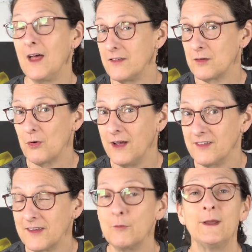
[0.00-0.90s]
Not
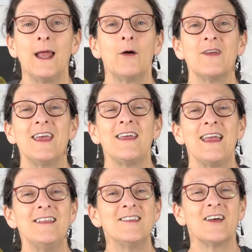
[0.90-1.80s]
surprisingly, we now have
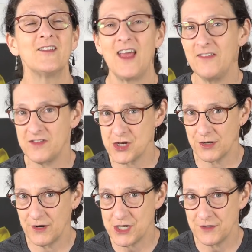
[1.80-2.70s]
Intel 10th
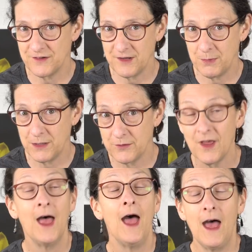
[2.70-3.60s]
generation CPUs,
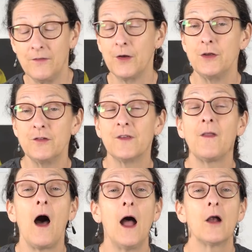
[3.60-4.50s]
and they're using
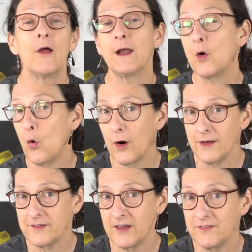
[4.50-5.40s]
the higher end Core
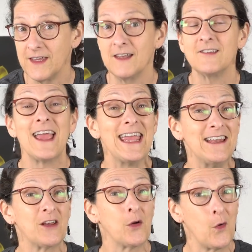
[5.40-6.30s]
i7, that is
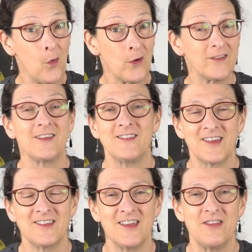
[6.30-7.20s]
8 cores and
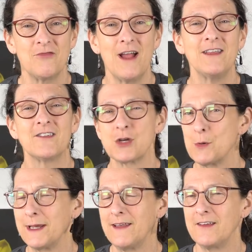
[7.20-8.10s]
16 threads,
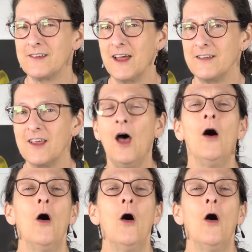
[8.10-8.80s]
showing that's nice.